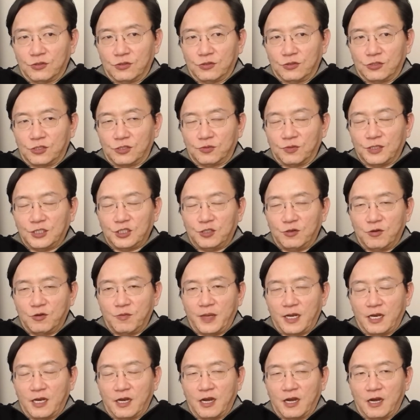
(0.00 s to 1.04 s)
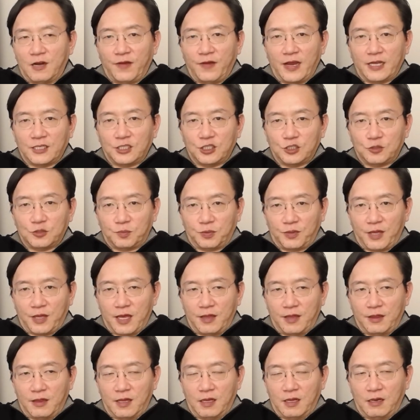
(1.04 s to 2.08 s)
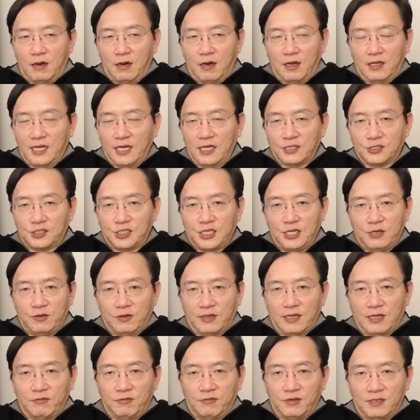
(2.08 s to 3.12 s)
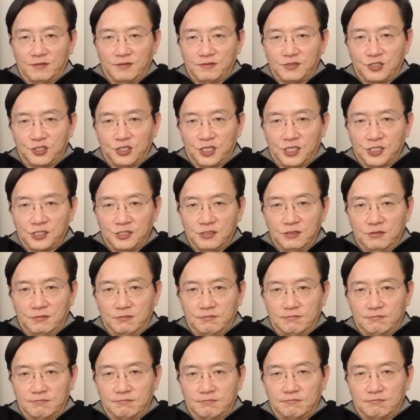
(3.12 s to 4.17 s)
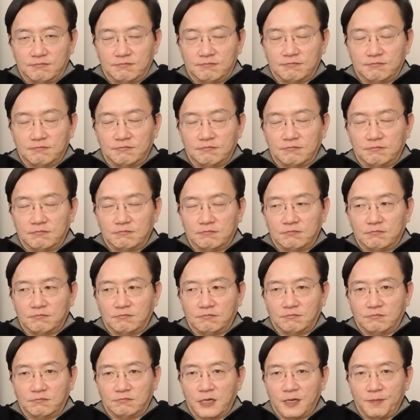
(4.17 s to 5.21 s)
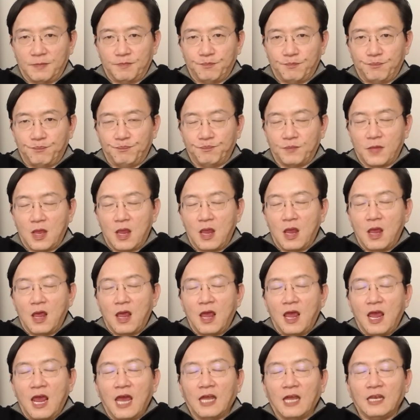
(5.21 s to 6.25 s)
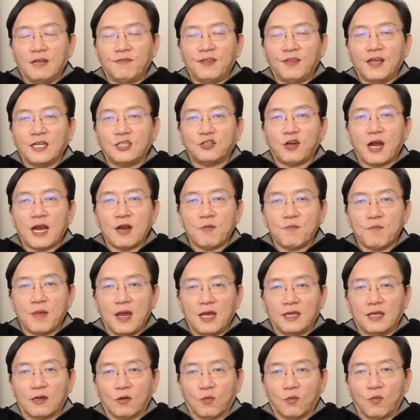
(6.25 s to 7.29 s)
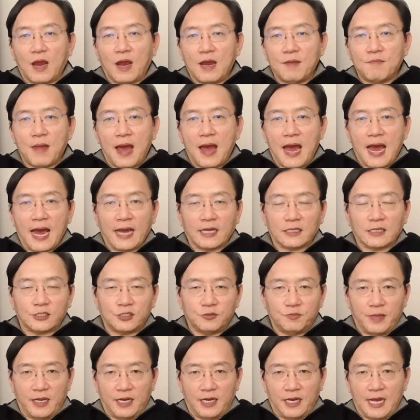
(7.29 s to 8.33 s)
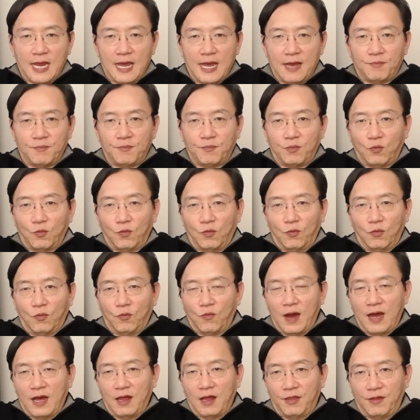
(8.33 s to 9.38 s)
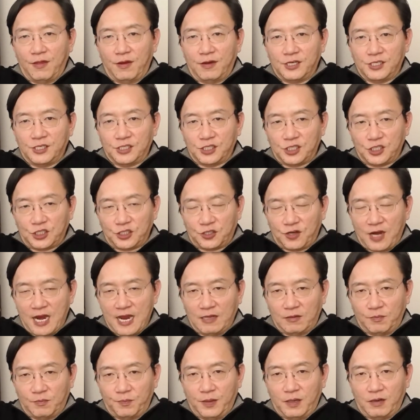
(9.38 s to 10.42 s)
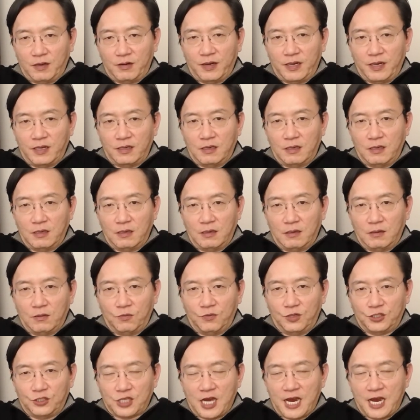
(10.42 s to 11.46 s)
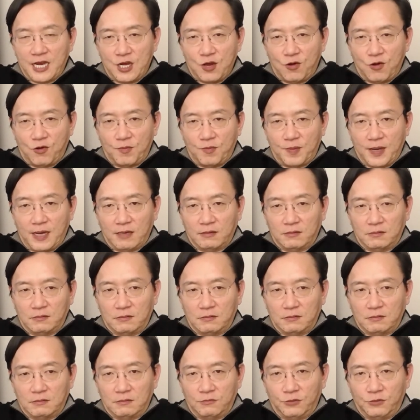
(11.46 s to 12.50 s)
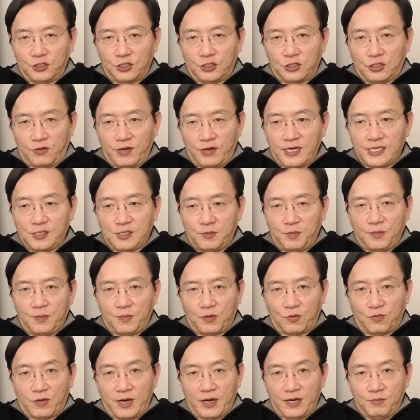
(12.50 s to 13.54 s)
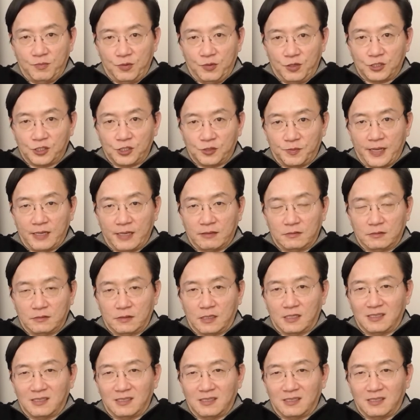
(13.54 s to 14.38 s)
switch to a Medicare Advantage plan that, all else equal, I wouldn't have suggested, right? And if they try to make their way back to Medigap while there is a trial period, which I know about, which crazy people write books about,